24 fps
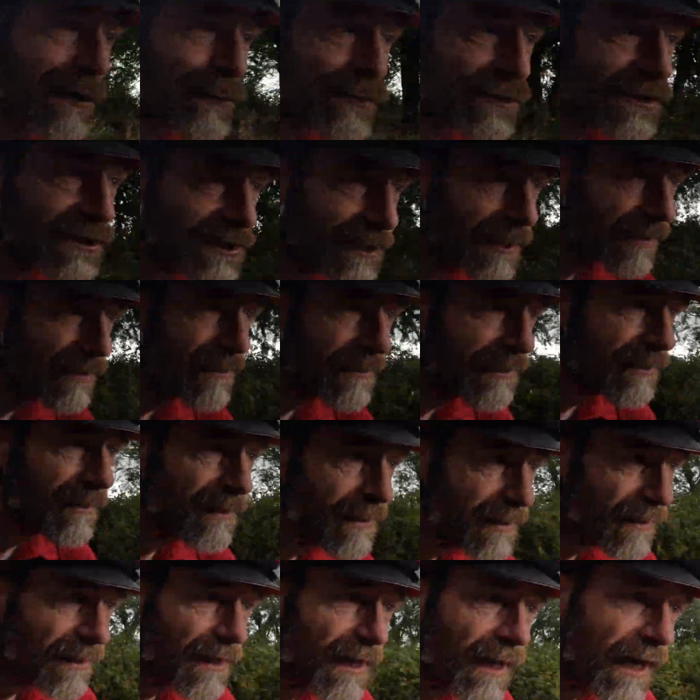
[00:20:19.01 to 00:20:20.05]
Coast.
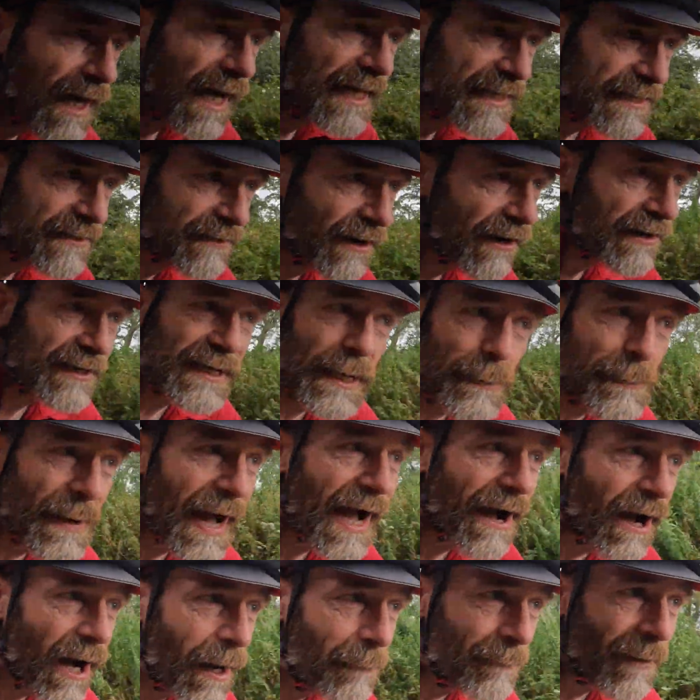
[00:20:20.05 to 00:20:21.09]
And you're only
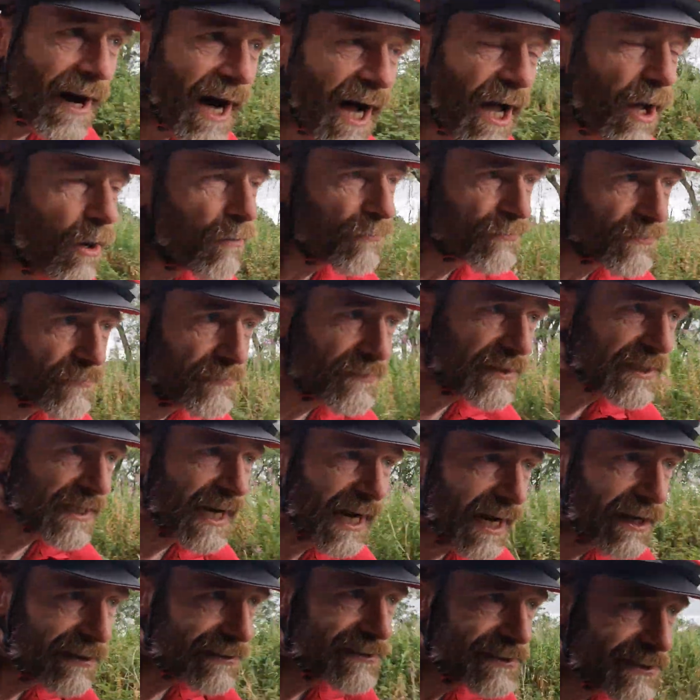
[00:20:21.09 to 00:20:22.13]
about a mile from
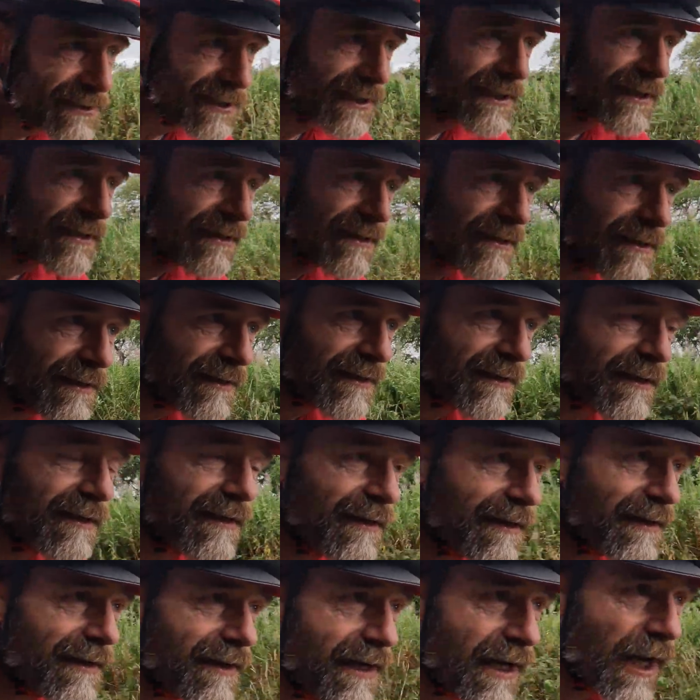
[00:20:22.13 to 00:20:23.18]
the coast
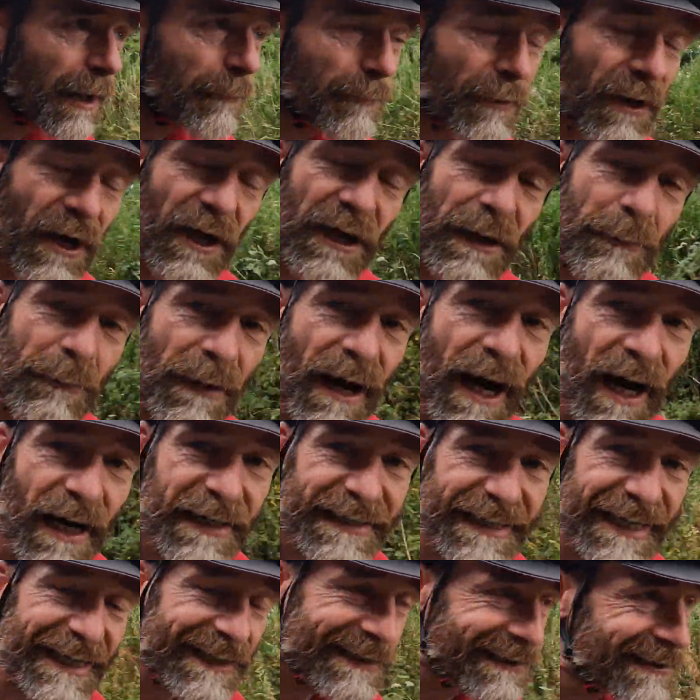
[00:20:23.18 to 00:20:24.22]
at Burnham
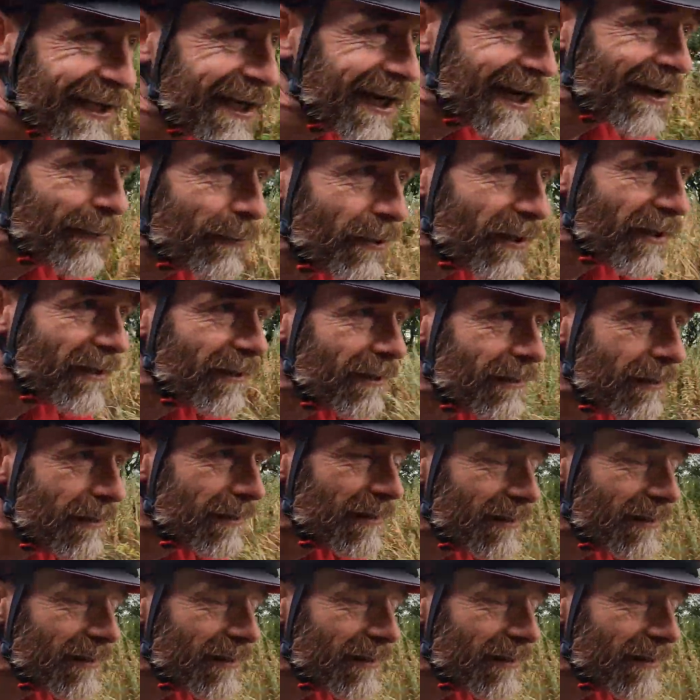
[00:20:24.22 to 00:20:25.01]
Market too.